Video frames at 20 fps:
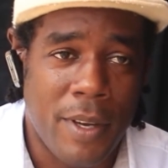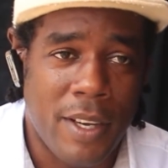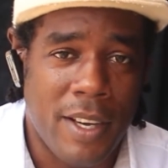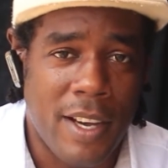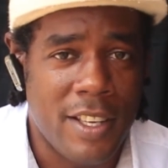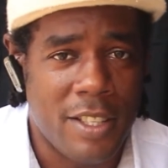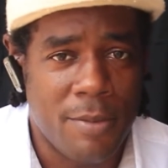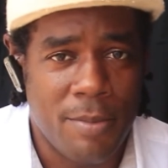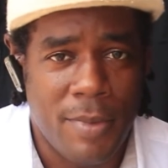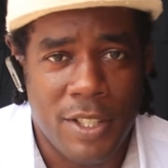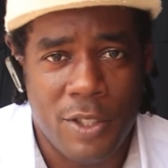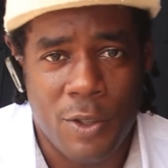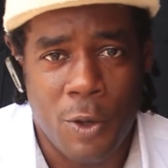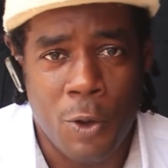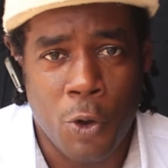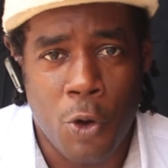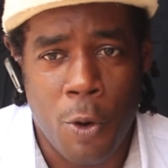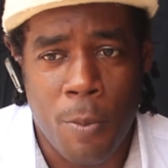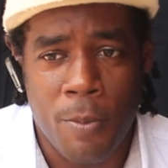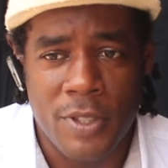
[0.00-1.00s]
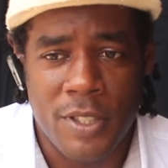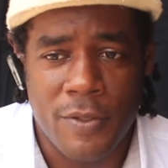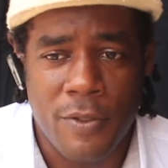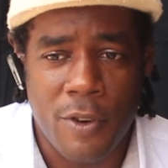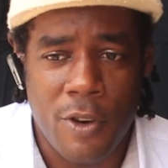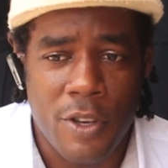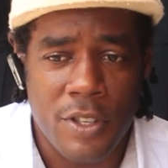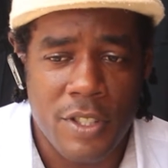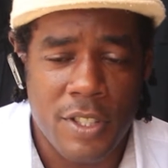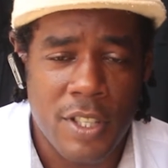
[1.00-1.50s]
because my son comes
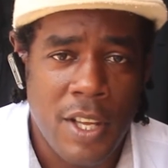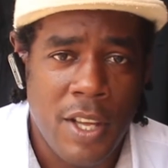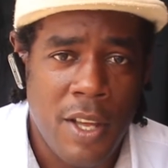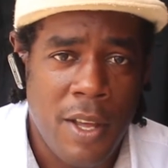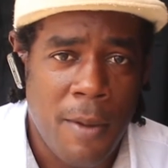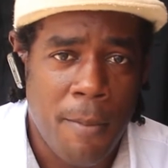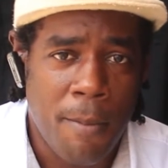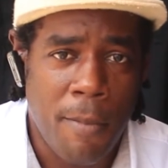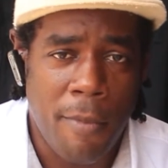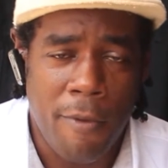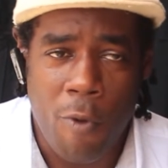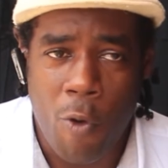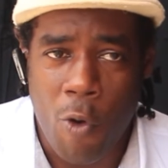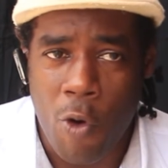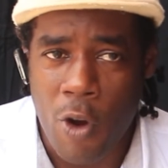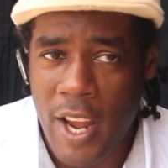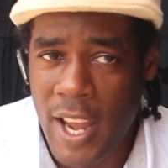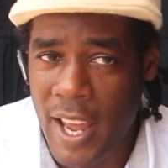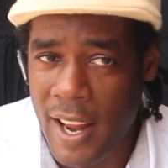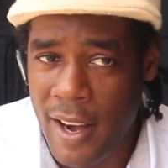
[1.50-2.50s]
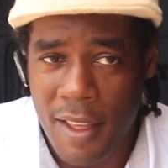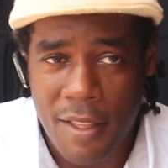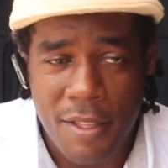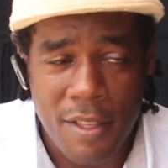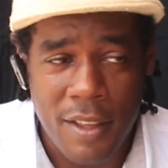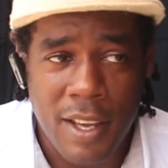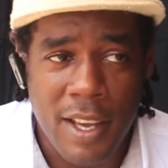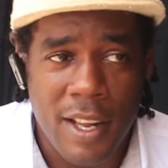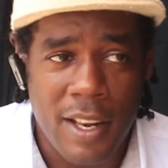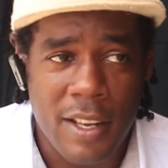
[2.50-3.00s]
first before
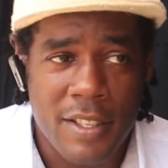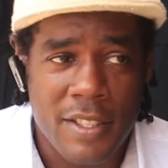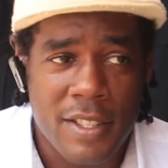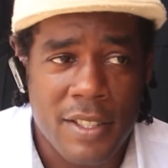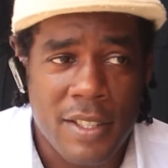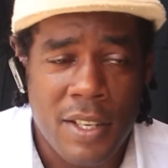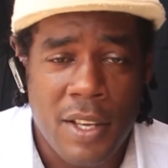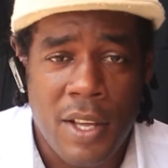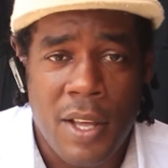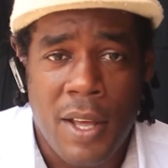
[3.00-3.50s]
anything else.